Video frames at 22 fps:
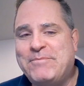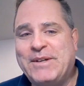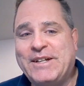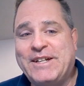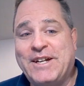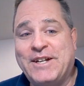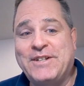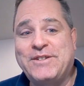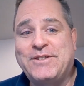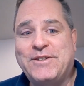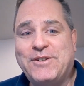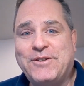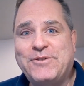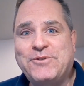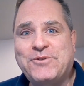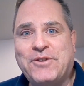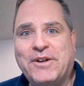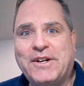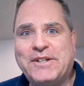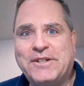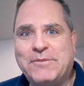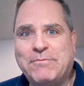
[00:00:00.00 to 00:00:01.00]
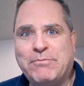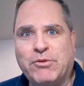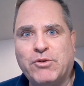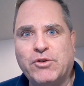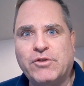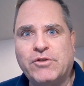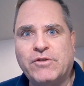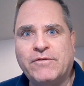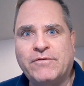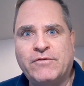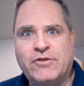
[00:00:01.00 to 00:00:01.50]
because they're trying to
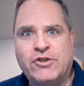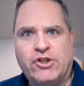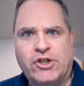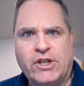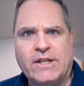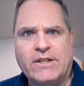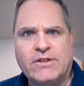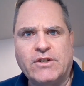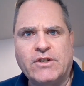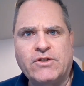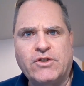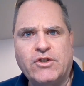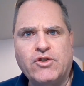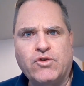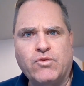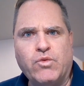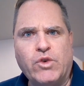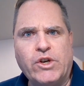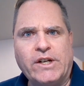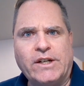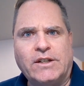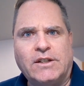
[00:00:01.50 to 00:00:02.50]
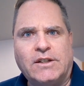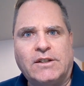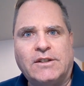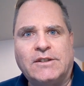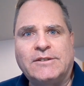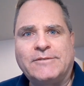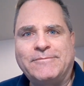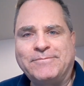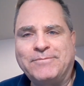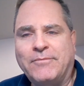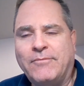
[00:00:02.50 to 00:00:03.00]
prove Jesus is
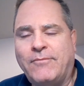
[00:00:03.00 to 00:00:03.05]
real.